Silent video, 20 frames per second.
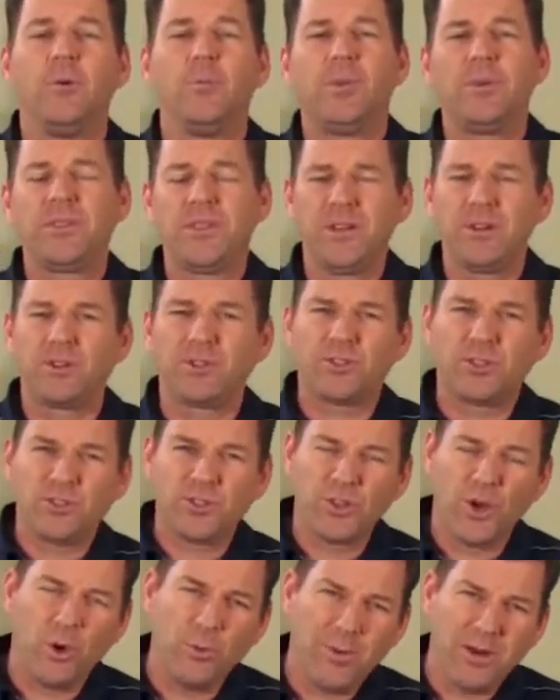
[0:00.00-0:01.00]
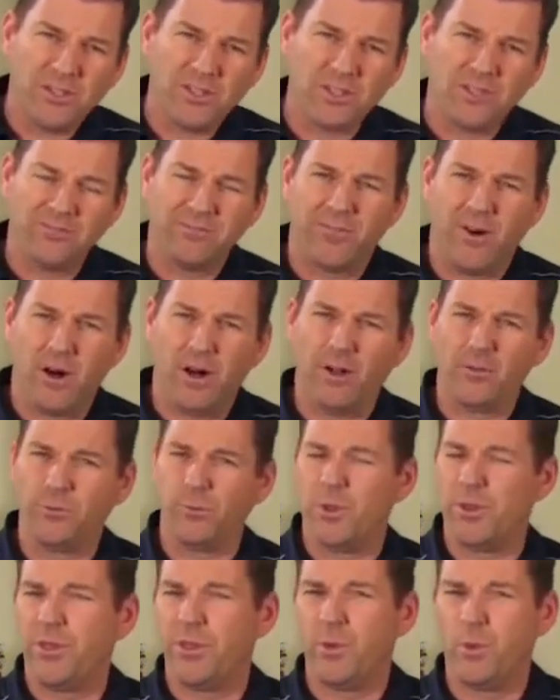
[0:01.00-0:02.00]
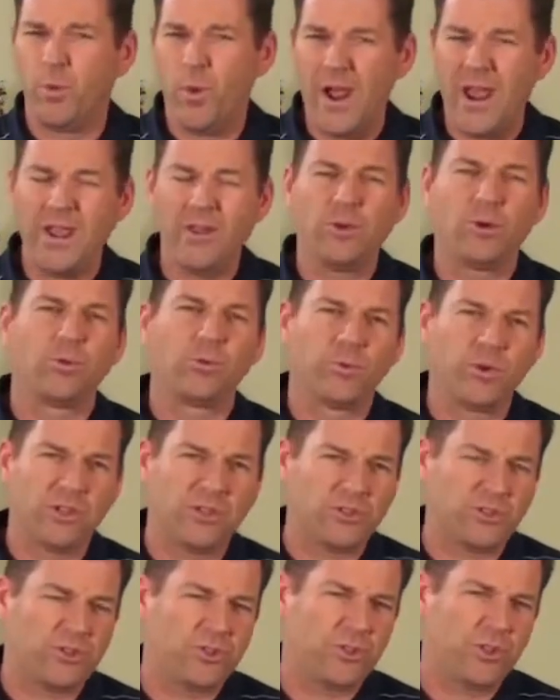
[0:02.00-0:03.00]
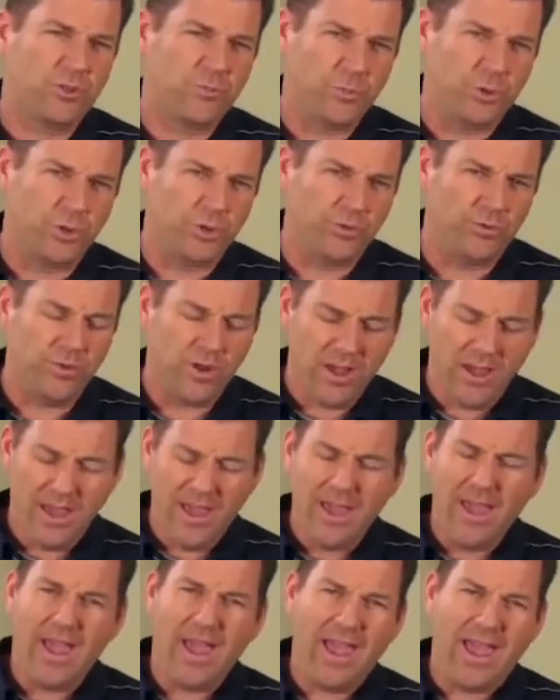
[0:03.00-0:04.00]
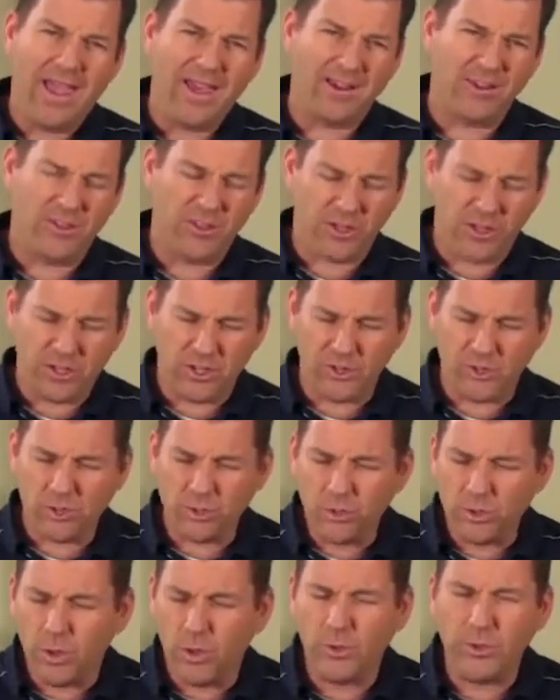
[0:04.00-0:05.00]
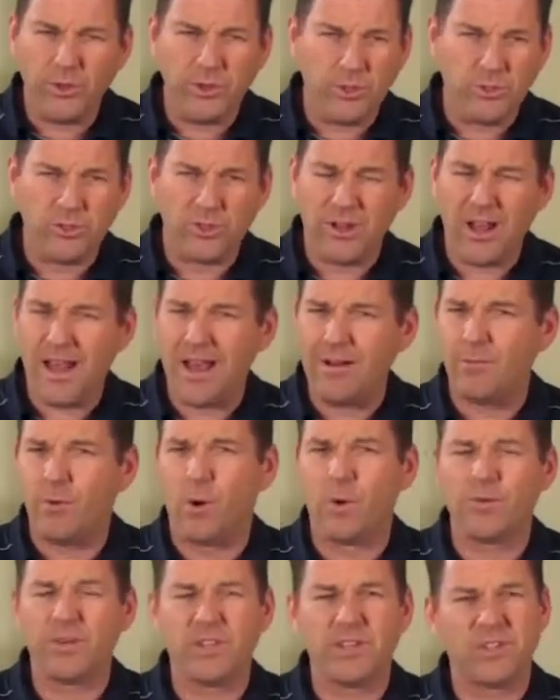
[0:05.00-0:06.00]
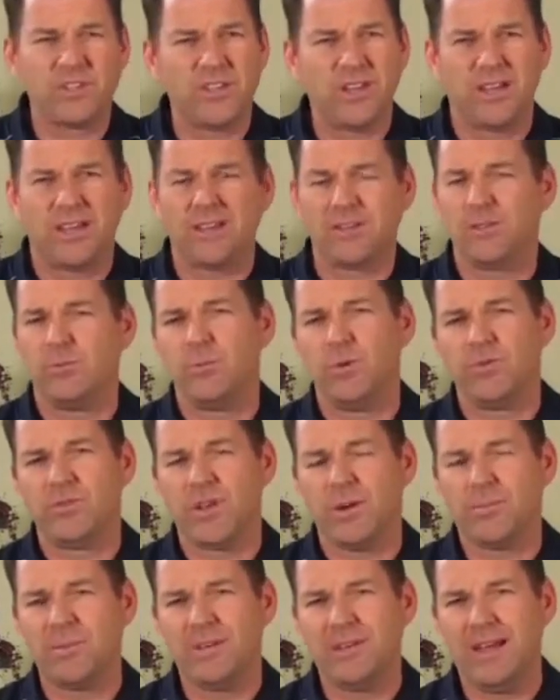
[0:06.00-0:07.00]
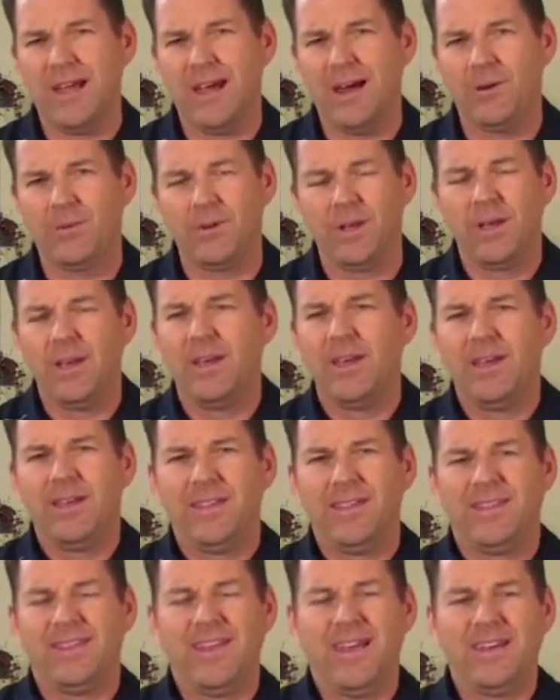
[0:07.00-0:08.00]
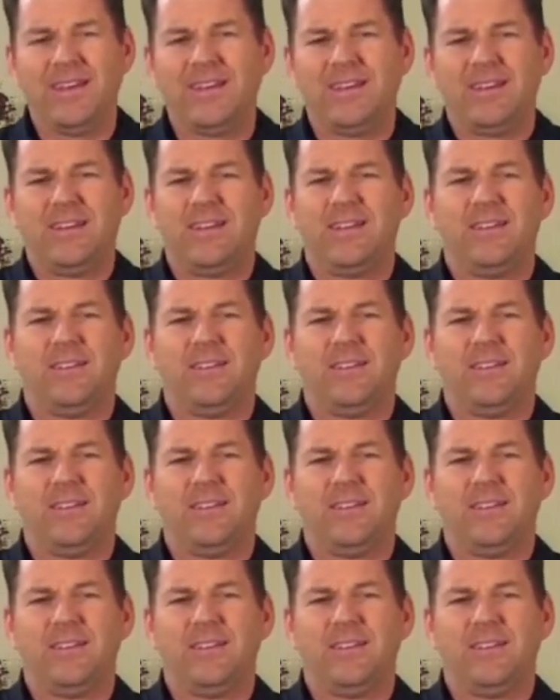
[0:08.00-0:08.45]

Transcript: But there is so much involved with the way your wrist should move and the control that you should have over the stick as it moves up and down that